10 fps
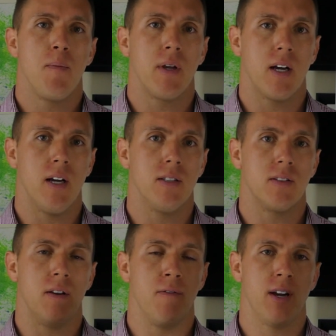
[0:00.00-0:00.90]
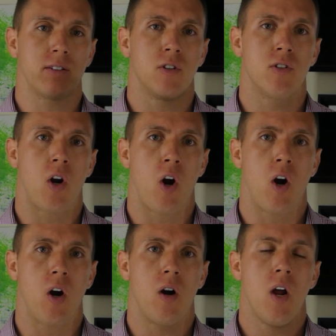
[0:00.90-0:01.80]
because investors
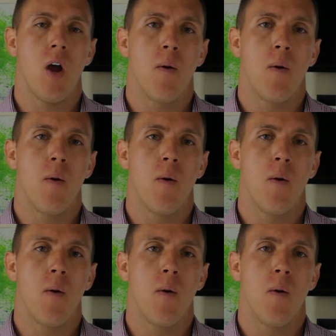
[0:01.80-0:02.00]
are